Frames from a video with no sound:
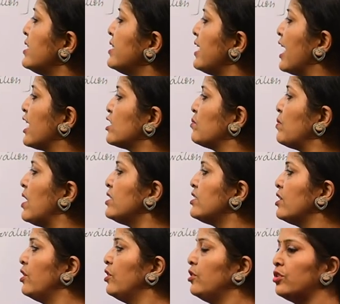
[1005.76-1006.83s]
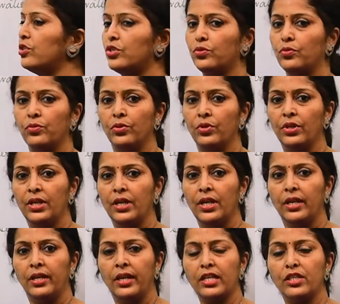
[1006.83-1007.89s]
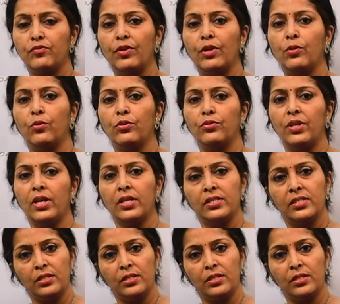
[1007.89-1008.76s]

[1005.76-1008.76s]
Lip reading: is x plus 2. Next we go to the